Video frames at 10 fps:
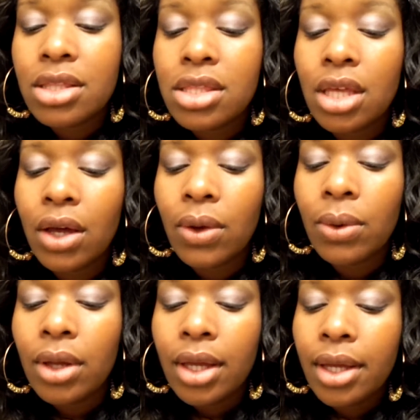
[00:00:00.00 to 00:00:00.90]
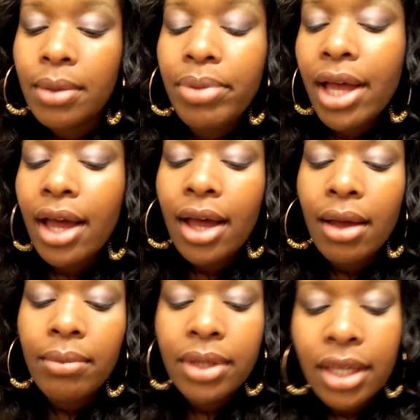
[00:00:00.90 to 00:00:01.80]
So, but
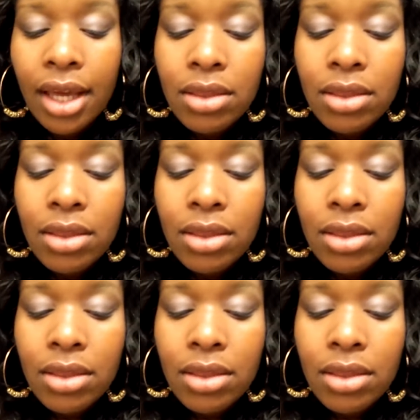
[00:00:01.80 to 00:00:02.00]
yeah,